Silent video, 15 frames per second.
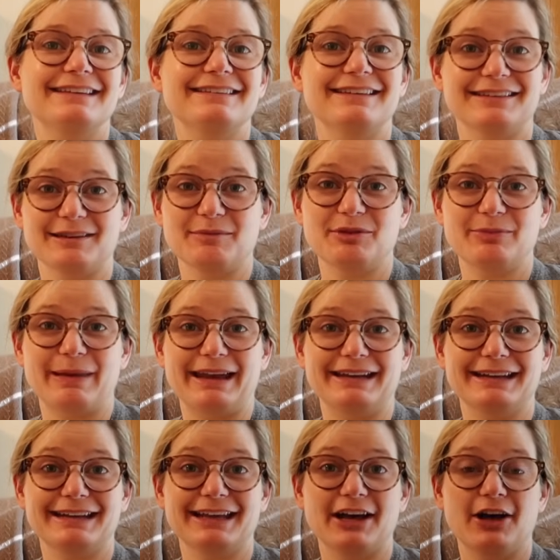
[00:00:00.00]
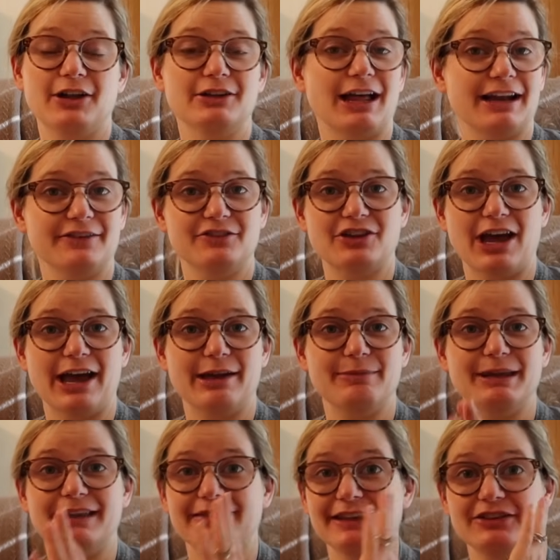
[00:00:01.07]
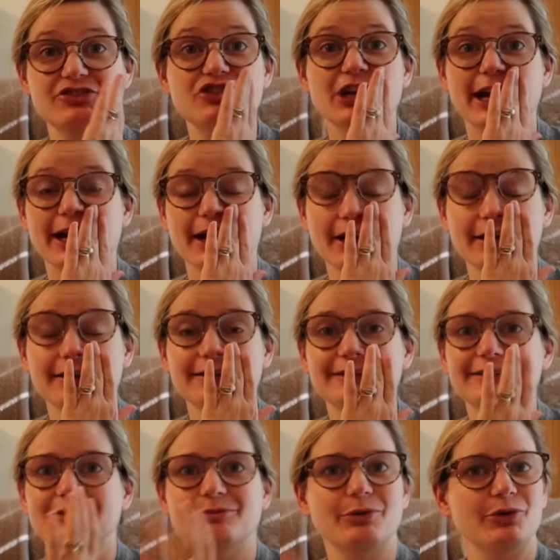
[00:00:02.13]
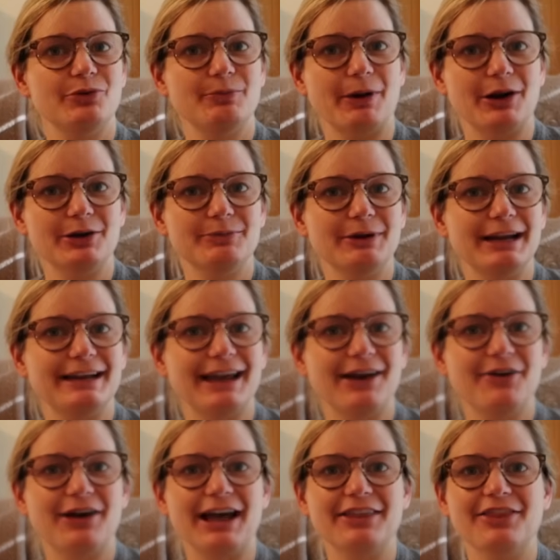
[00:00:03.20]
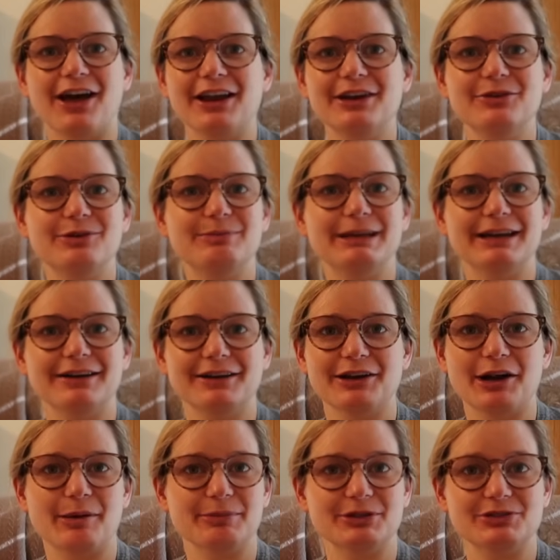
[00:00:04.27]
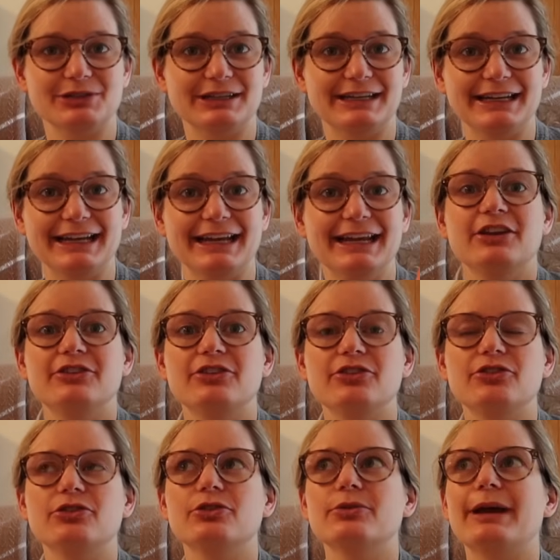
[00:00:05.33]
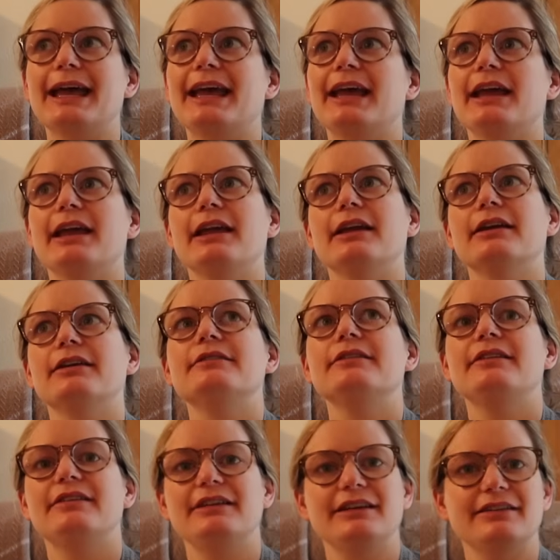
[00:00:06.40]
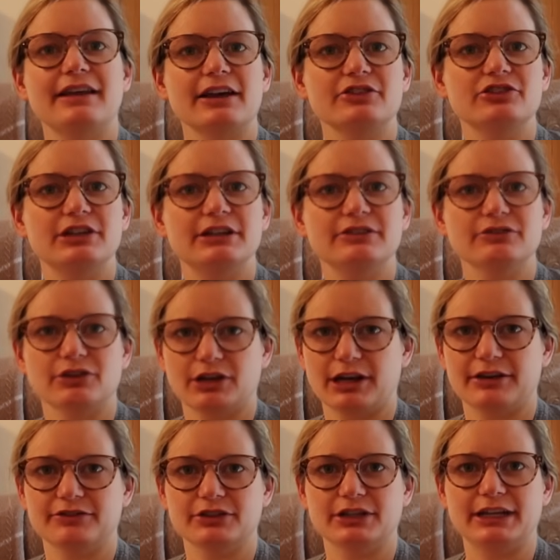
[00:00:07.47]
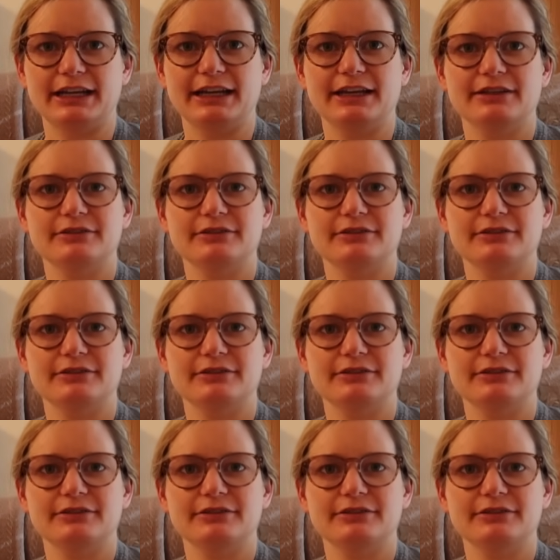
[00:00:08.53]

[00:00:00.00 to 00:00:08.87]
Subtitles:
since I'm spending a lot of time in this chair postpartum right now, I thought it would be a good opportunity to do a C-section recovery